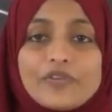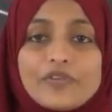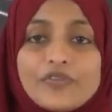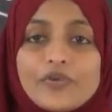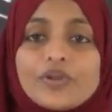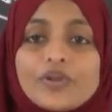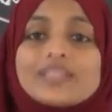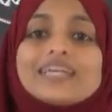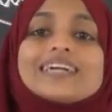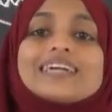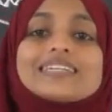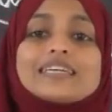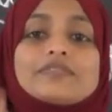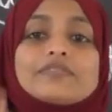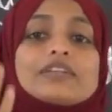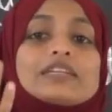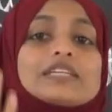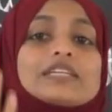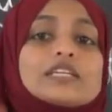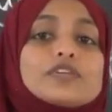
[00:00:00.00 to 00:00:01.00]
Before that, I
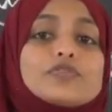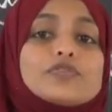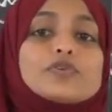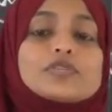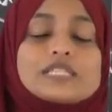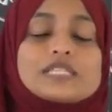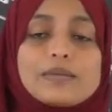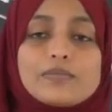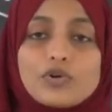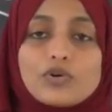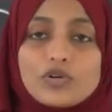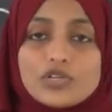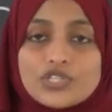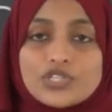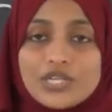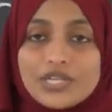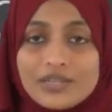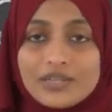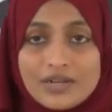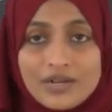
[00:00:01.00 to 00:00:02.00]
will give you some
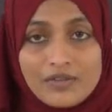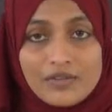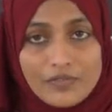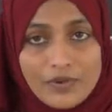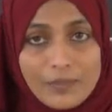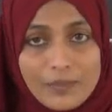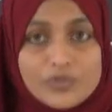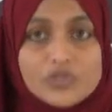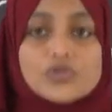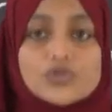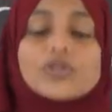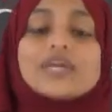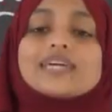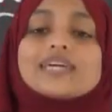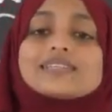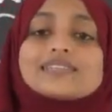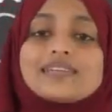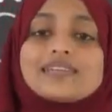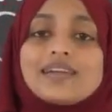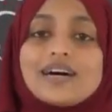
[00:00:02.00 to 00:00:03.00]
question from
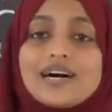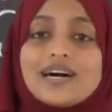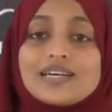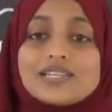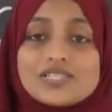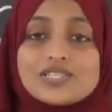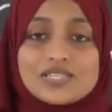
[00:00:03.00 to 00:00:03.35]
today's class.